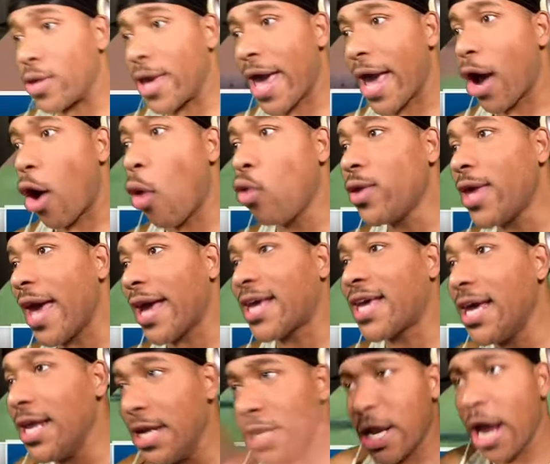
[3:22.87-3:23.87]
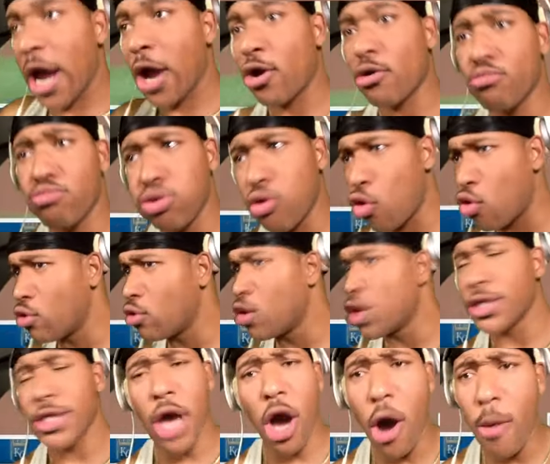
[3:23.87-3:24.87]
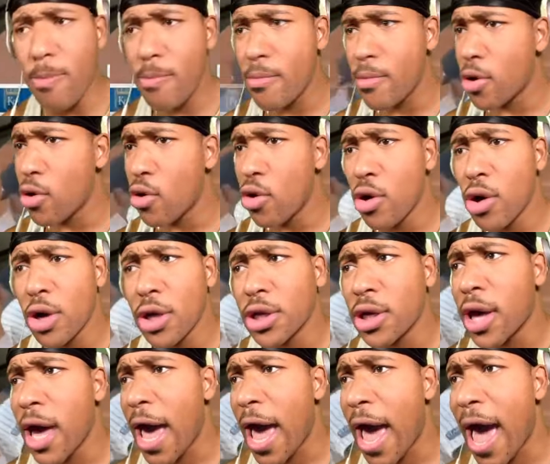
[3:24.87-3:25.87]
yeah. Oh, yeah. Hit him. Yo.